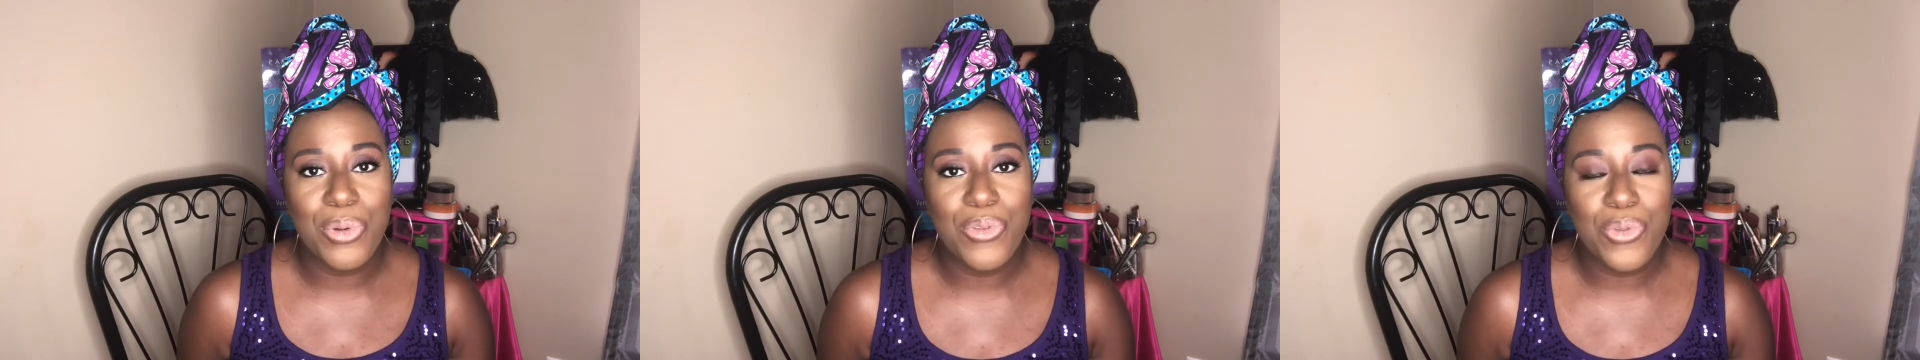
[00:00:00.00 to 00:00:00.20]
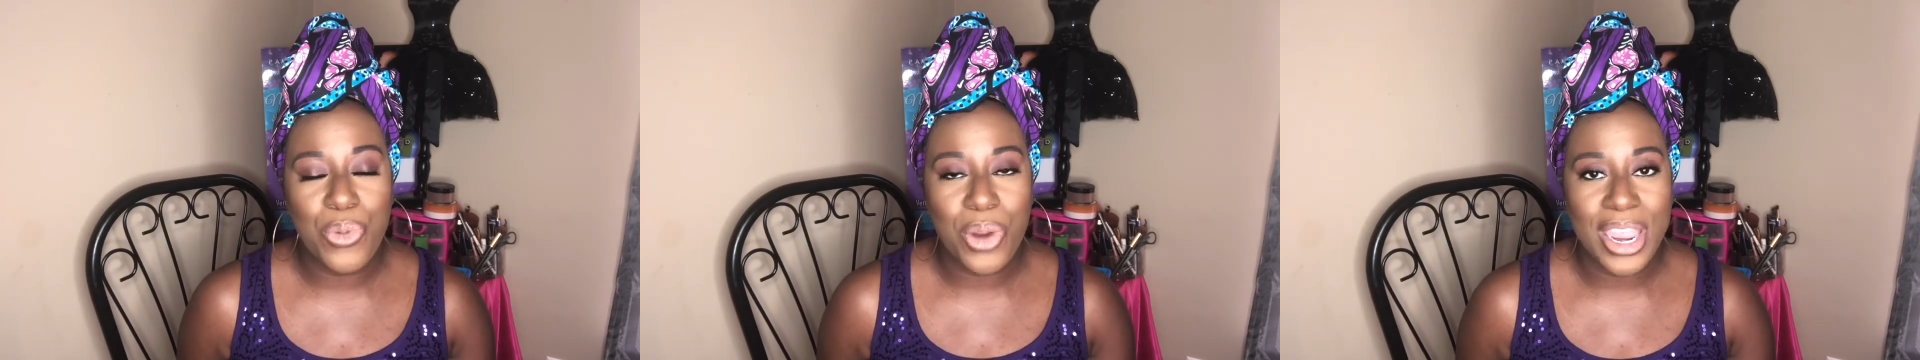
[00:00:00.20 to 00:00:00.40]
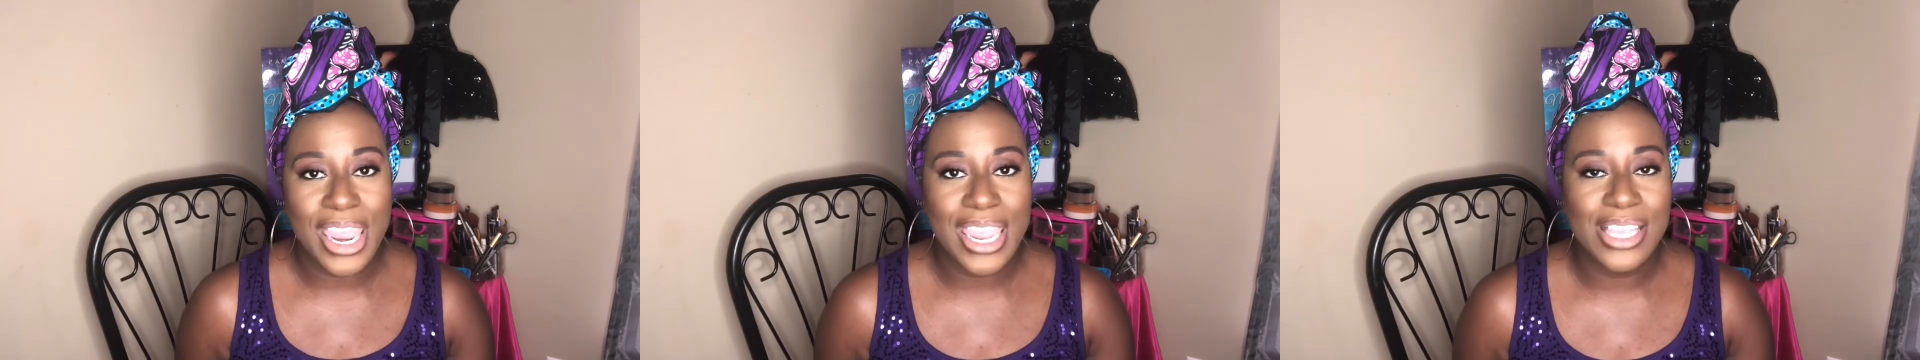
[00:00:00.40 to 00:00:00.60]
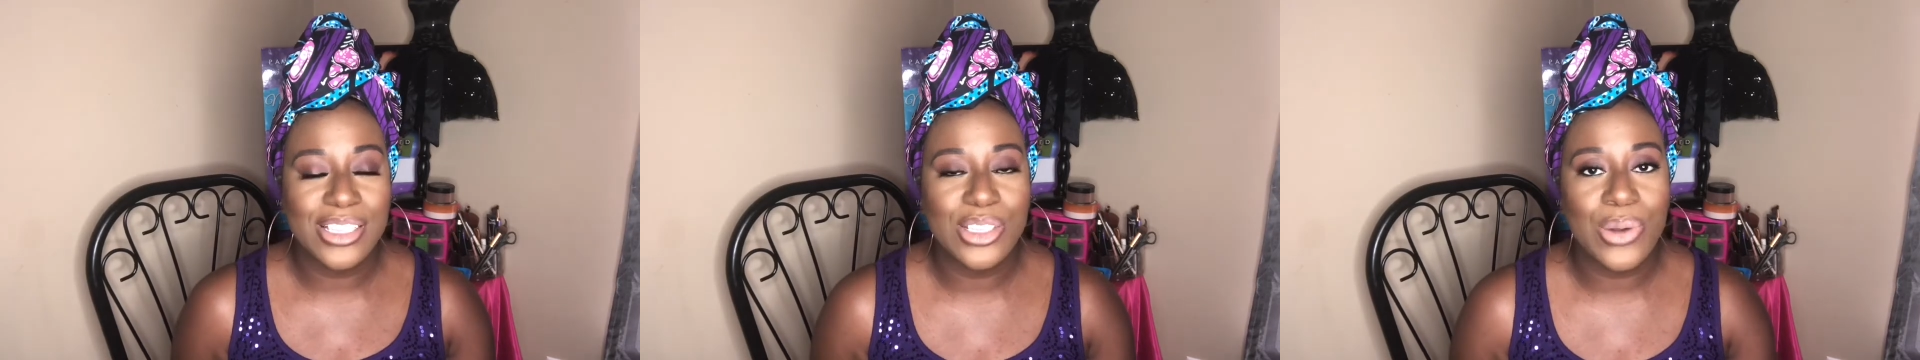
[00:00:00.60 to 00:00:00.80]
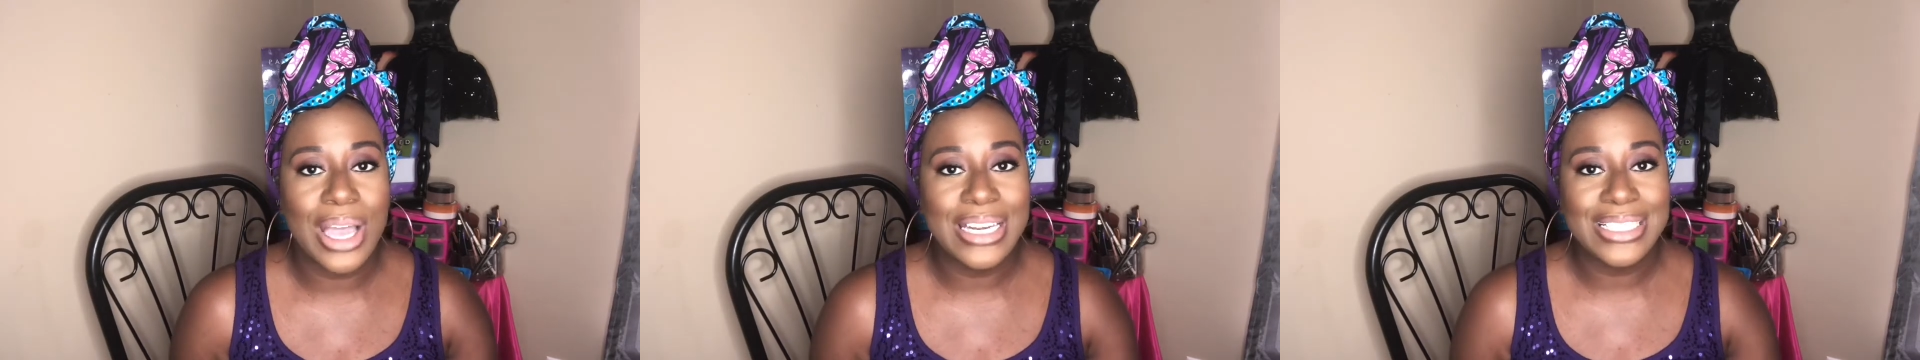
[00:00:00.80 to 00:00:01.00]

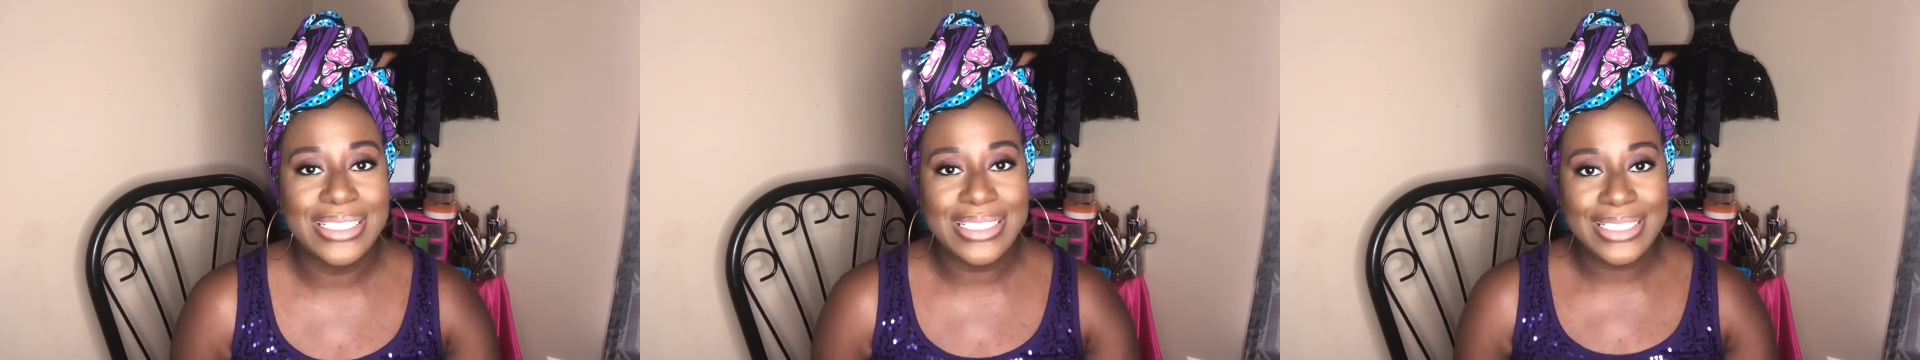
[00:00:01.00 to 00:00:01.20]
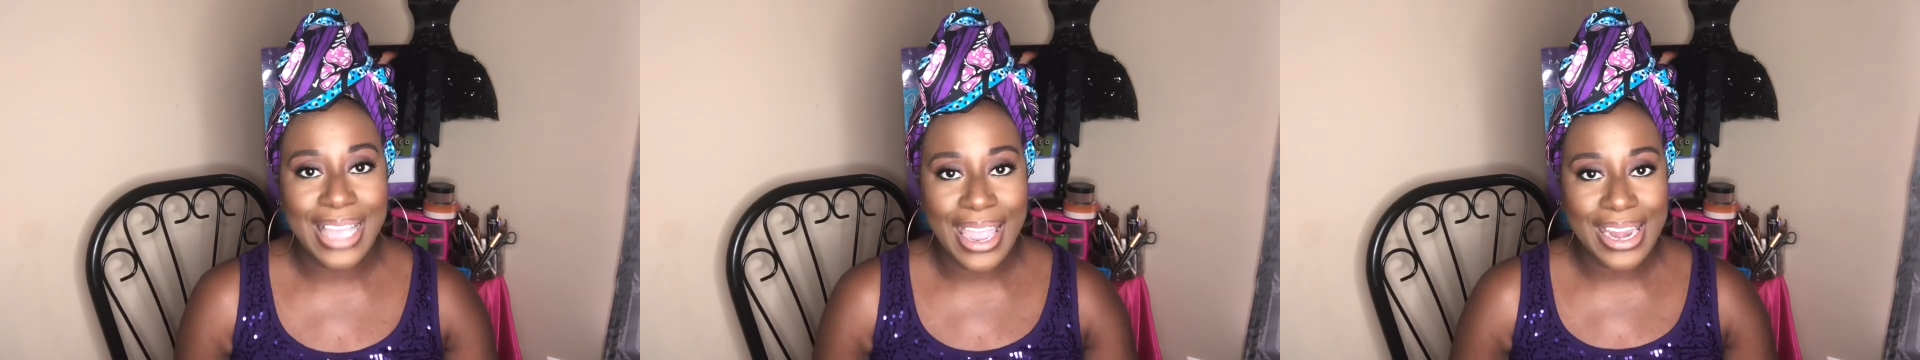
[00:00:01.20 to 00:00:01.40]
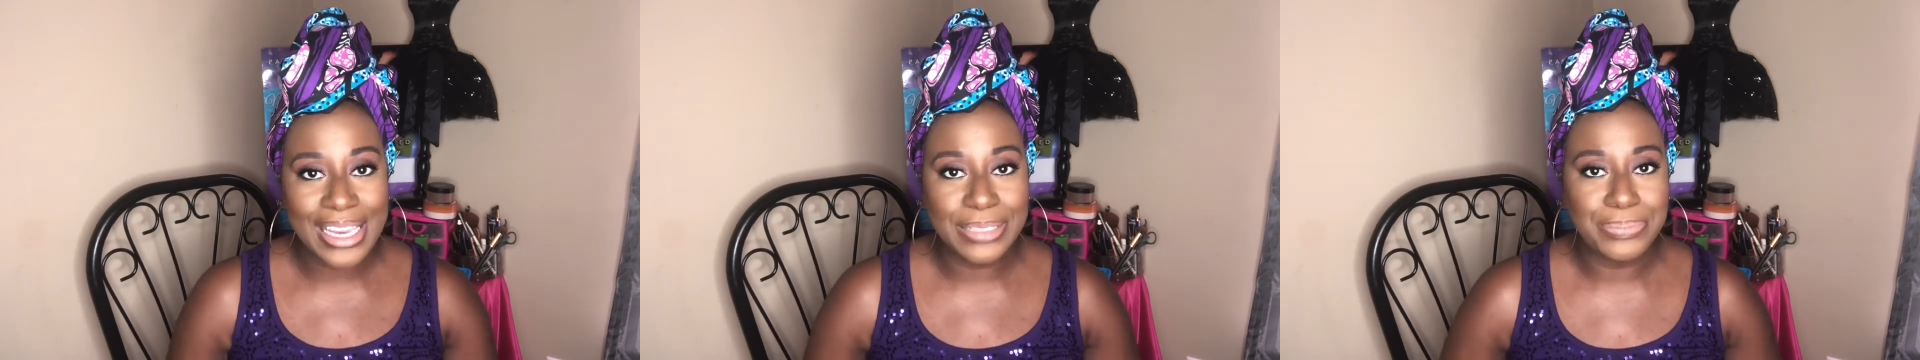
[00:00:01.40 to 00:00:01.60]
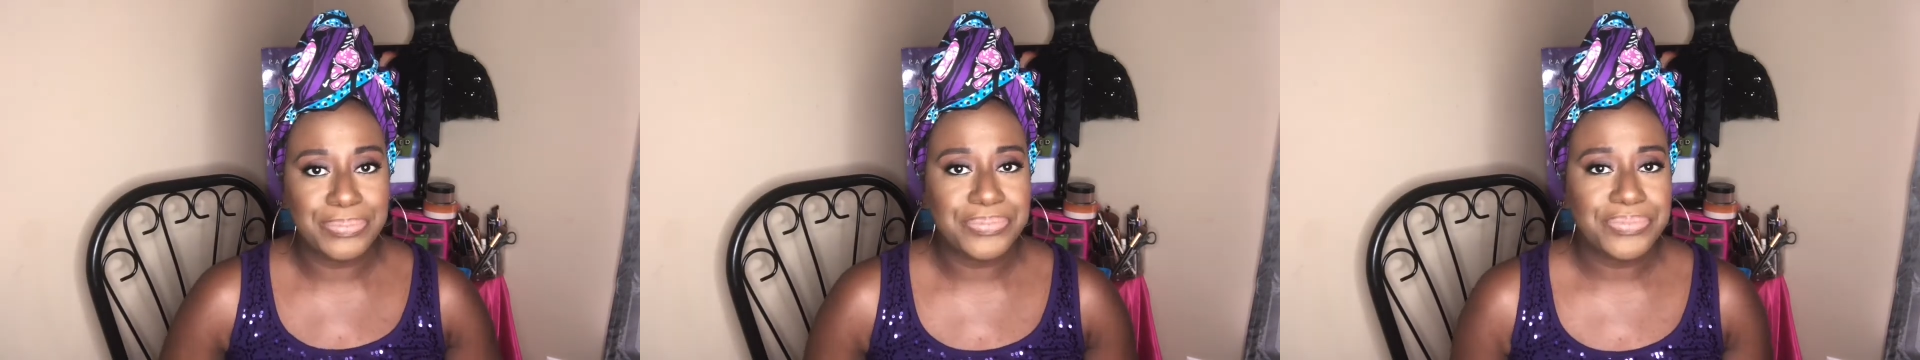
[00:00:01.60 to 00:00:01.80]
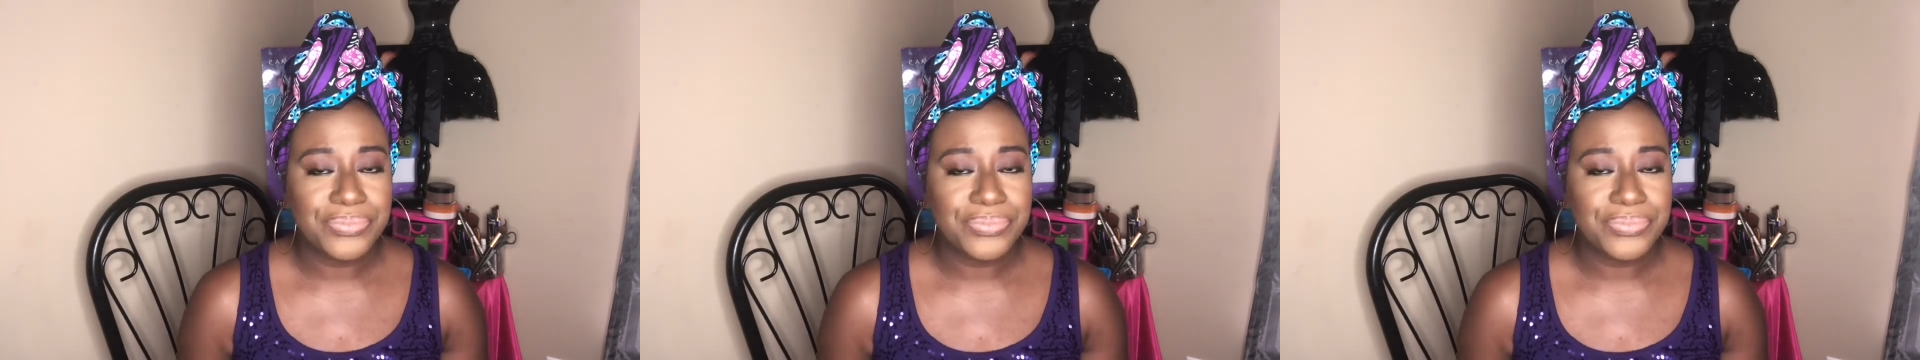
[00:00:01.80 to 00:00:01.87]
beforehand, so I decided